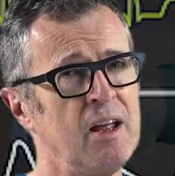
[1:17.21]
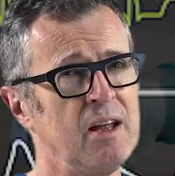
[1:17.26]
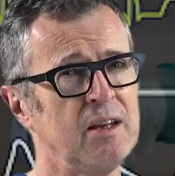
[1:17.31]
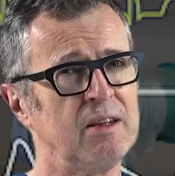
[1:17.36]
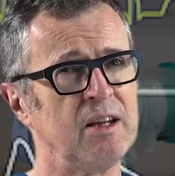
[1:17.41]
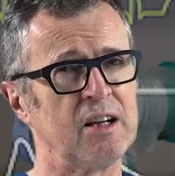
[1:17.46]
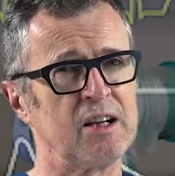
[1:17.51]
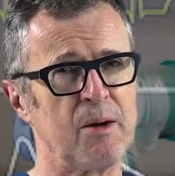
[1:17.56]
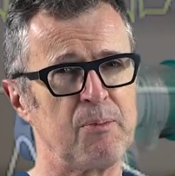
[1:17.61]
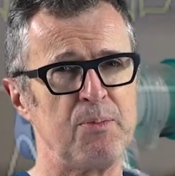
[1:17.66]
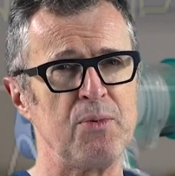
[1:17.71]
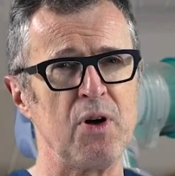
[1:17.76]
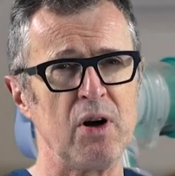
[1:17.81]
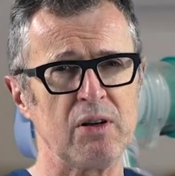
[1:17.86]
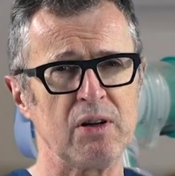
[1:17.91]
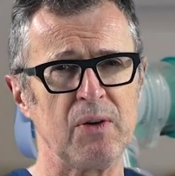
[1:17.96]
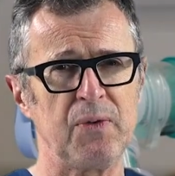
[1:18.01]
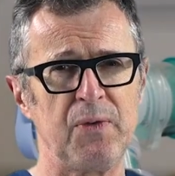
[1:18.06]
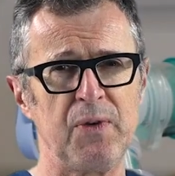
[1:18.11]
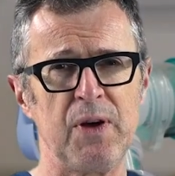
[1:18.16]
The
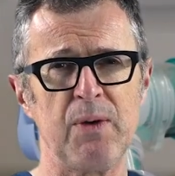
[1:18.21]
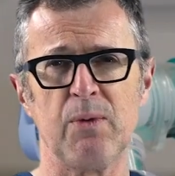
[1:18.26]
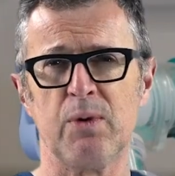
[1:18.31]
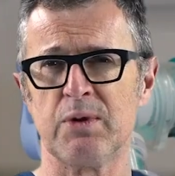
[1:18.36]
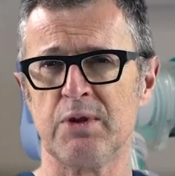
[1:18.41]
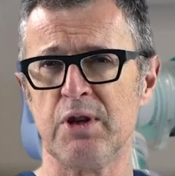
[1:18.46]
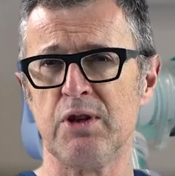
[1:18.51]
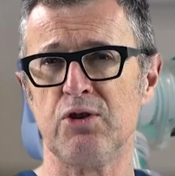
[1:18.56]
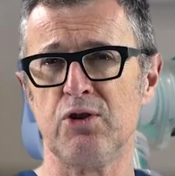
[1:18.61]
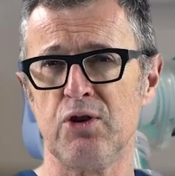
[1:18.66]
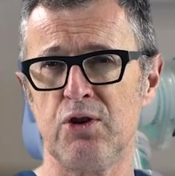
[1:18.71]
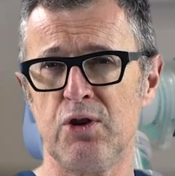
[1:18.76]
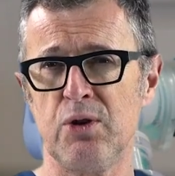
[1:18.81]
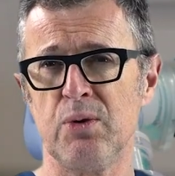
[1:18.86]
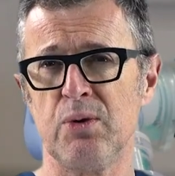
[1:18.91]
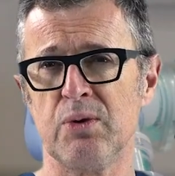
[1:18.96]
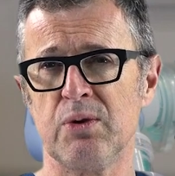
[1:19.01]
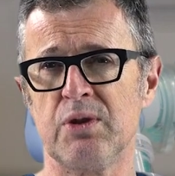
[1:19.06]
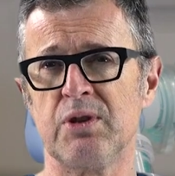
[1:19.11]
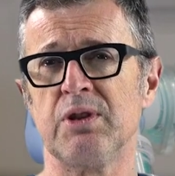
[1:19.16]
capnography was
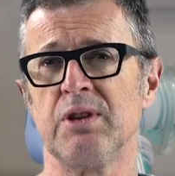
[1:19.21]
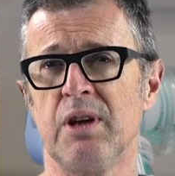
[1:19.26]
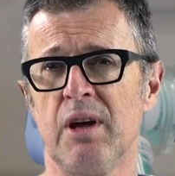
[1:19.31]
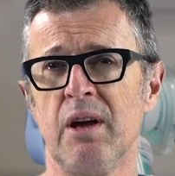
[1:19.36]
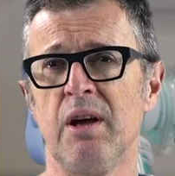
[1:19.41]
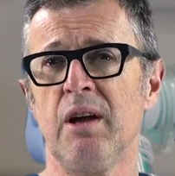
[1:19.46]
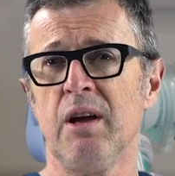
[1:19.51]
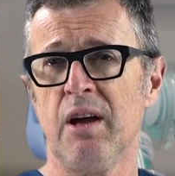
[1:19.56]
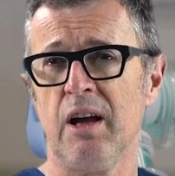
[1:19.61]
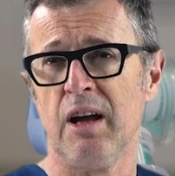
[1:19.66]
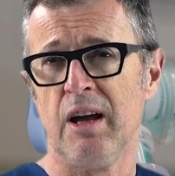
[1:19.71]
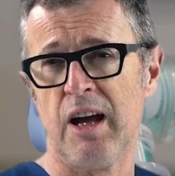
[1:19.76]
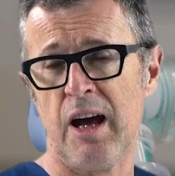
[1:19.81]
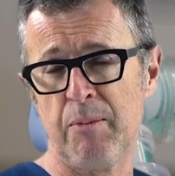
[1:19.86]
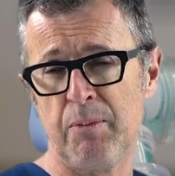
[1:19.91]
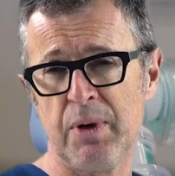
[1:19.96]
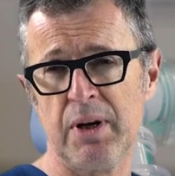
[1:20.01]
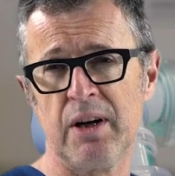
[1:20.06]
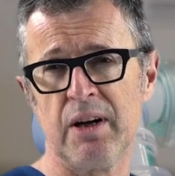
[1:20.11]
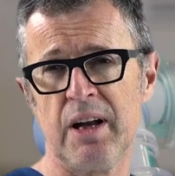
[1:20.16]
introduced a
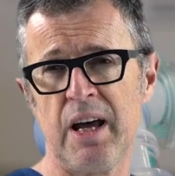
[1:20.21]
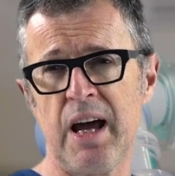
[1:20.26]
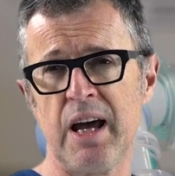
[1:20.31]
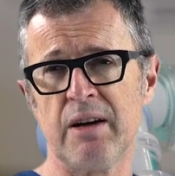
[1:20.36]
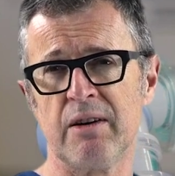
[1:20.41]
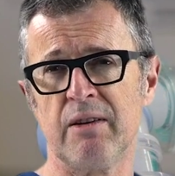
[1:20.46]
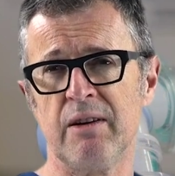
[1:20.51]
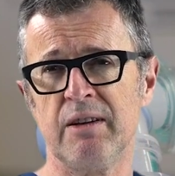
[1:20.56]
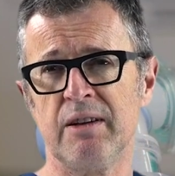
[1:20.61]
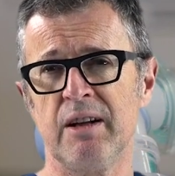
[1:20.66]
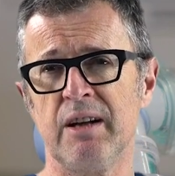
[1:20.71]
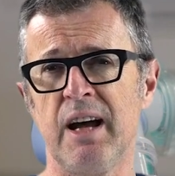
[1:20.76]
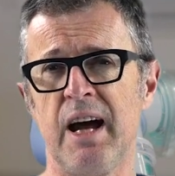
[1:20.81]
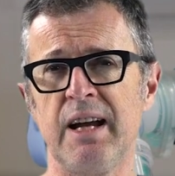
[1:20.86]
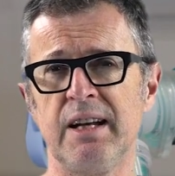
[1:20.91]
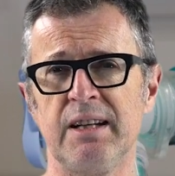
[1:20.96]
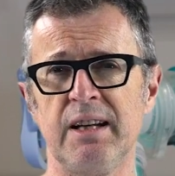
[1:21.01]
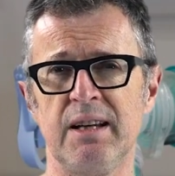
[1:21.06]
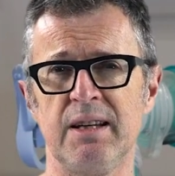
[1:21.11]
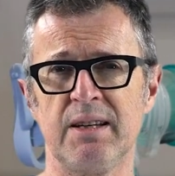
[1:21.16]
bit later in the
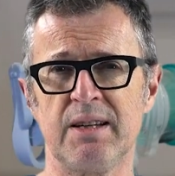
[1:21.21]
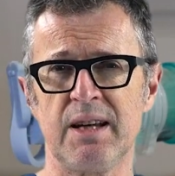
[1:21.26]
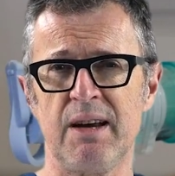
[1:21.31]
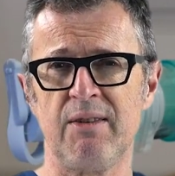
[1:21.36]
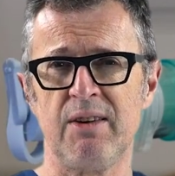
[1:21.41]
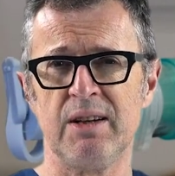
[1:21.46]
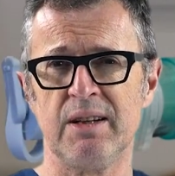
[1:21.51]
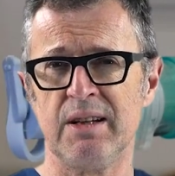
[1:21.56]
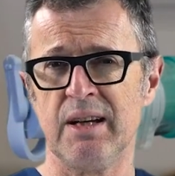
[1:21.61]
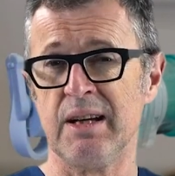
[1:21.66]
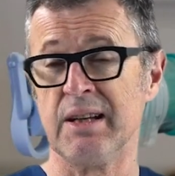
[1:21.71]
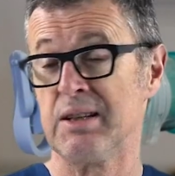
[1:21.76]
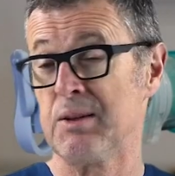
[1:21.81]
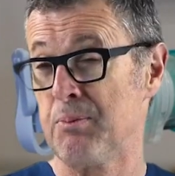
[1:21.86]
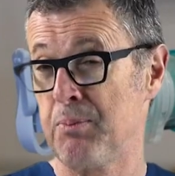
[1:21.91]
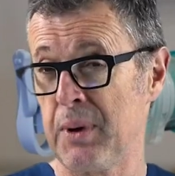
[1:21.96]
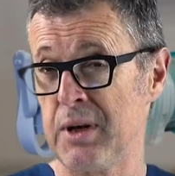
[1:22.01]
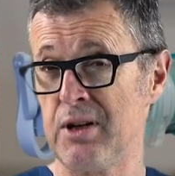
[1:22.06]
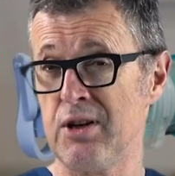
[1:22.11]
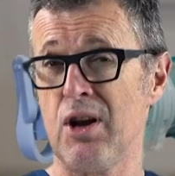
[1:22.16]
1970s,
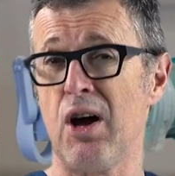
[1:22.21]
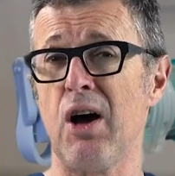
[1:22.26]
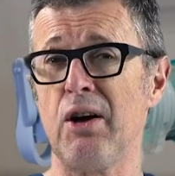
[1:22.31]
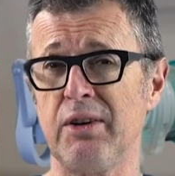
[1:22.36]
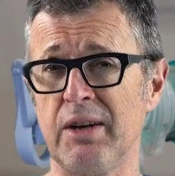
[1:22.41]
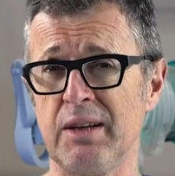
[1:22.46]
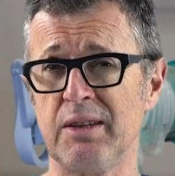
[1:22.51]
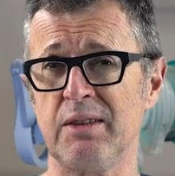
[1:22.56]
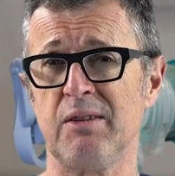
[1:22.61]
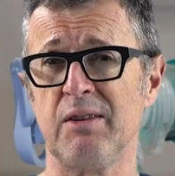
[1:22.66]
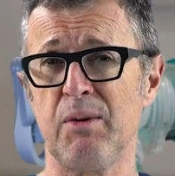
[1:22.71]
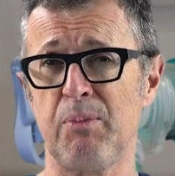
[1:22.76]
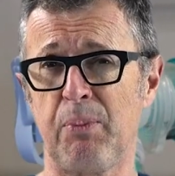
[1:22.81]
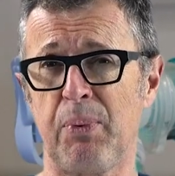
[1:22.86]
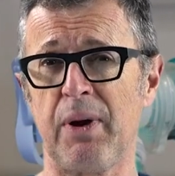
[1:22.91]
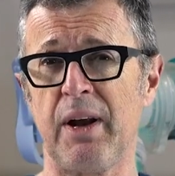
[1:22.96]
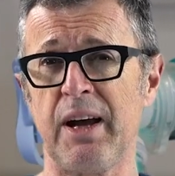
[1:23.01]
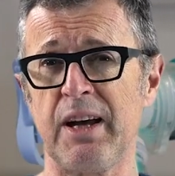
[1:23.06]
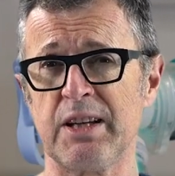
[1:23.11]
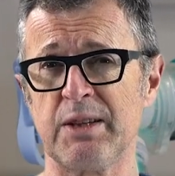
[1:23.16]
but not as a
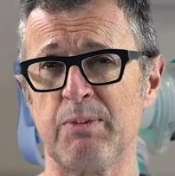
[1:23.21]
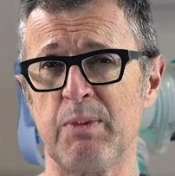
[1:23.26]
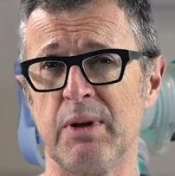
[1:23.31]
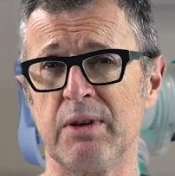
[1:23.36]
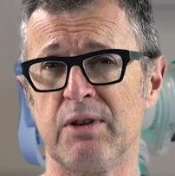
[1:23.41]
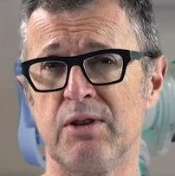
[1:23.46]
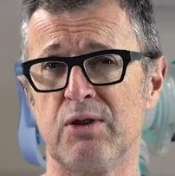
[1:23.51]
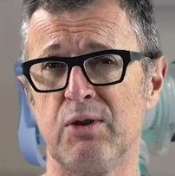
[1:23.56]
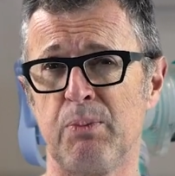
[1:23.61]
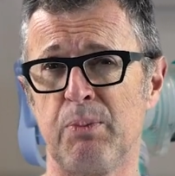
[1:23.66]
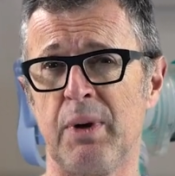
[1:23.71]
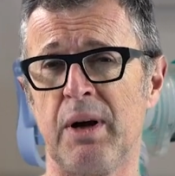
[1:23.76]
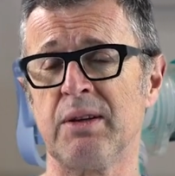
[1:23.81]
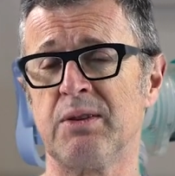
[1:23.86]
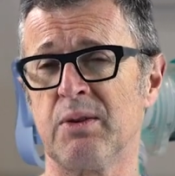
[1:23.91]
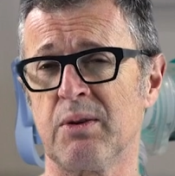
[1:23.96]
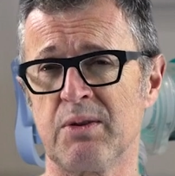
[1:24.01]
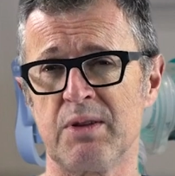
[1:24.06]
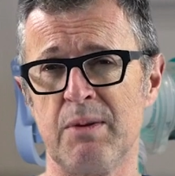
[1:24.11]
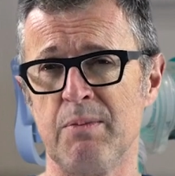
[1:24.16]
replacement to pulse
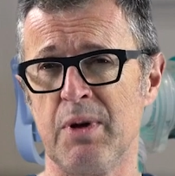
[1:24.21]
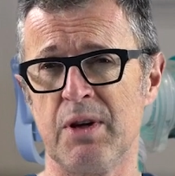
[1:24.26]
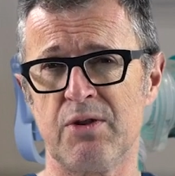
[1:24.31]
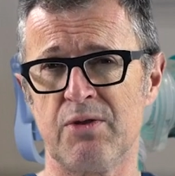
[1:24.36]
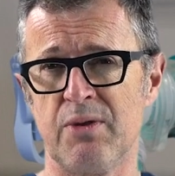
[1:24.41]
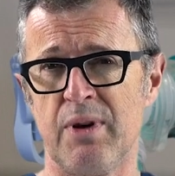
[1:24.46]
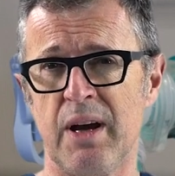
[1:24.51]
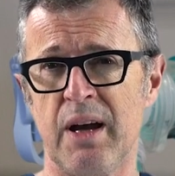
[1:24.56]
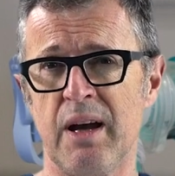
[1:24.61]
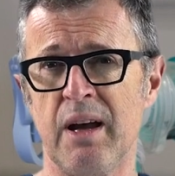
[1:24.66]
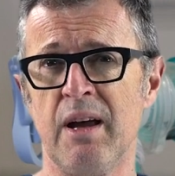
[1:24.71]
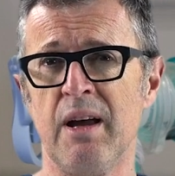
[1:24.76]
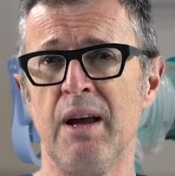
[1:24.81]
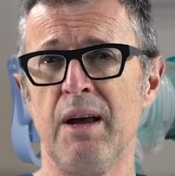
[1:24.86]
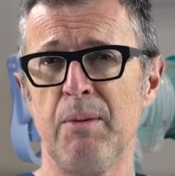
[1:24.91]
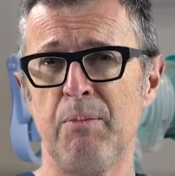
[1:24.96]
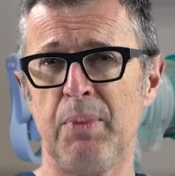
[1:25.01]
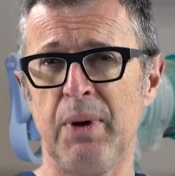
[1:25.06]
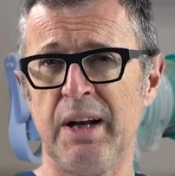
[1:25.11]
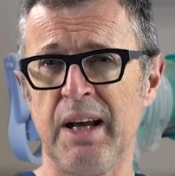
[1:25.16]
oximetry,
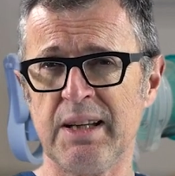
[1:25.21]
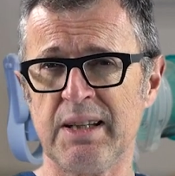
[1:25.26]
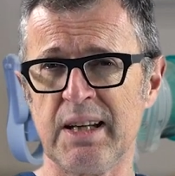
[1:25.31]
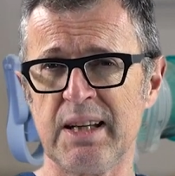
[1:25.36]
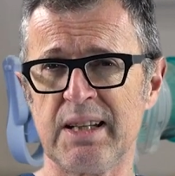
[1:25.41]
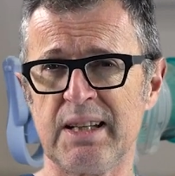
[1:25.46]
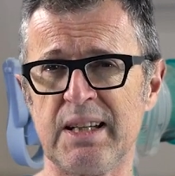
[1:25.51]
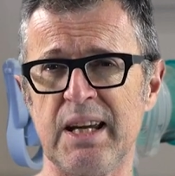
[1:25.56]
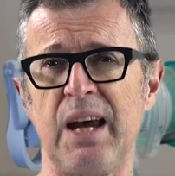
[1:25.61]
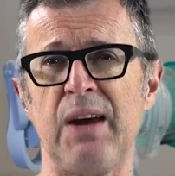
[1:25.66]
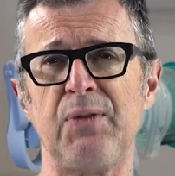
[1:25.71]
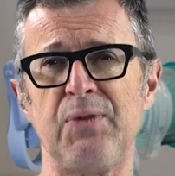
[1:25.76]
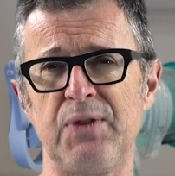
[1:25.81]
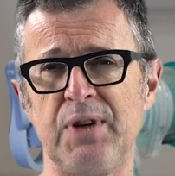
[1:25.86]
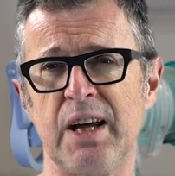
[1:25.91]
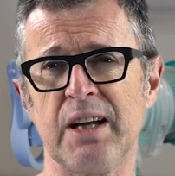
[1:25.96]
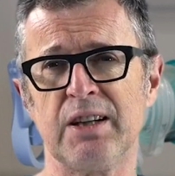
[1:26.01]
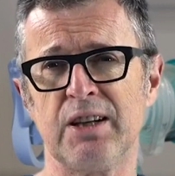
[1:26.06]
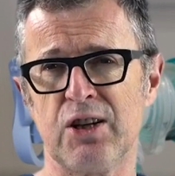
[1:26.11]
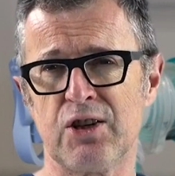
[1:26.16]
but as a
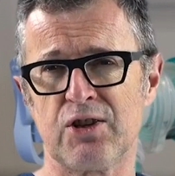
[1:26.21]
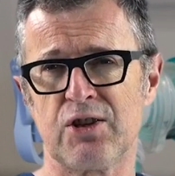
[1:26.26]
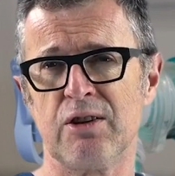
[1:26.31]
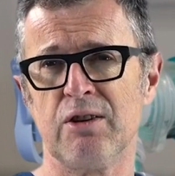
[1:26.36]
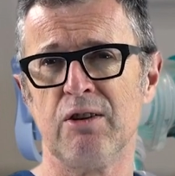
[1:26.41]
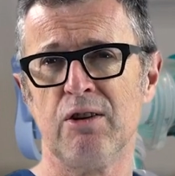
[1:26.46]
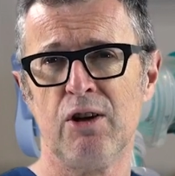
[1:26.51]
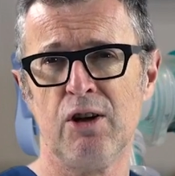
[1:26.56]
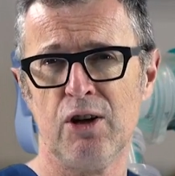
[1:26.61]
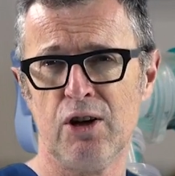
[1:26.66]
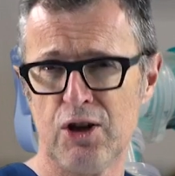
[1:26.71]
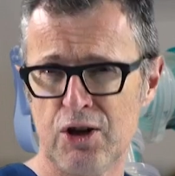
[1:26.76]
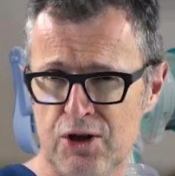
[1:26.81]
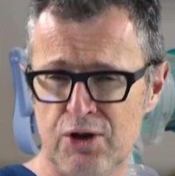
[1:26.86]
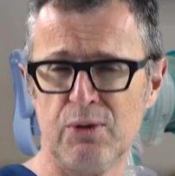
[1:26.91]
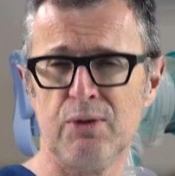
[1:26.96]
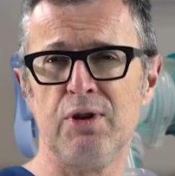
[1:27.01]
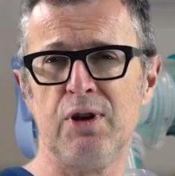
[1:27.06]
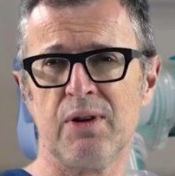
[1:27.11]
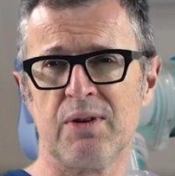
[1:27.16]
safety addition
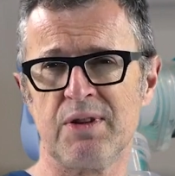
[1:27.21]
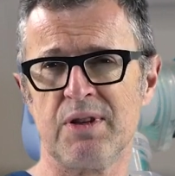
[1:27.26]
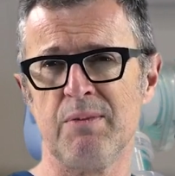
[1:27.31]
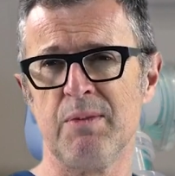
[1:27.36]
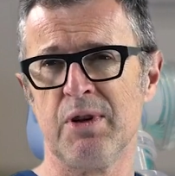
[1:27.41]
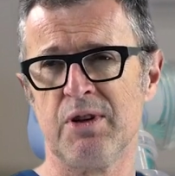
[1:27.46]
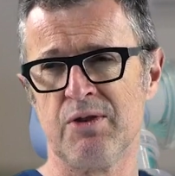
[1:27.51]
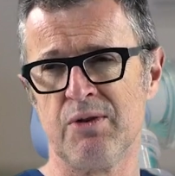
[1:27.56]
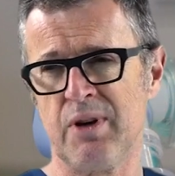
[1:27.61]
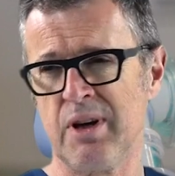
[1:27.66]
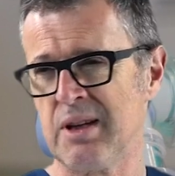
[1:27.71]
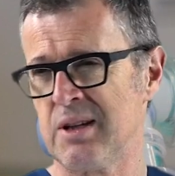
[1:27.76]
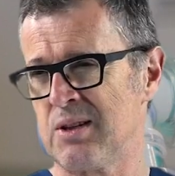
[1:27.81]
to the oximetry.